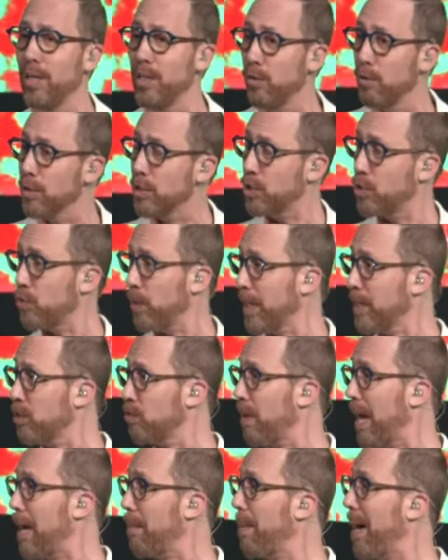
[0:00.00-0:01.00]
Are you a strict
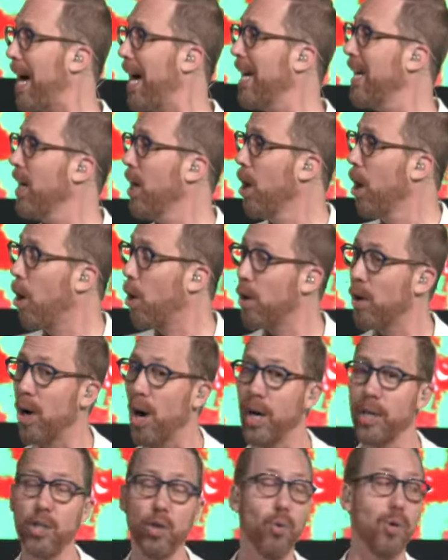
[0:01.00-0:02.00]
rabbi or
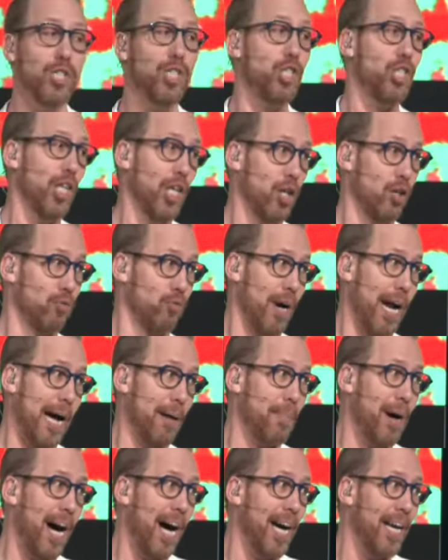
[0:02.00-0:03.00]
are you a chill
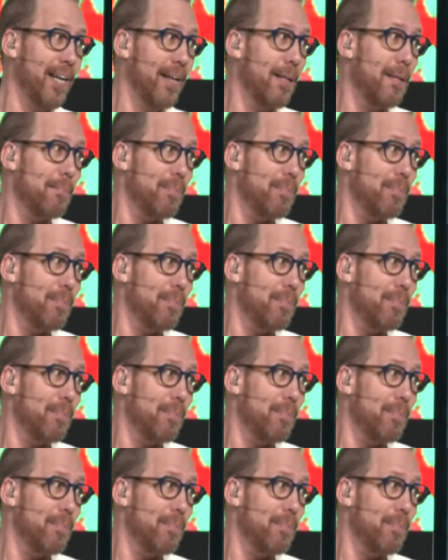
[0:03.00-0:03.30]
rabbi?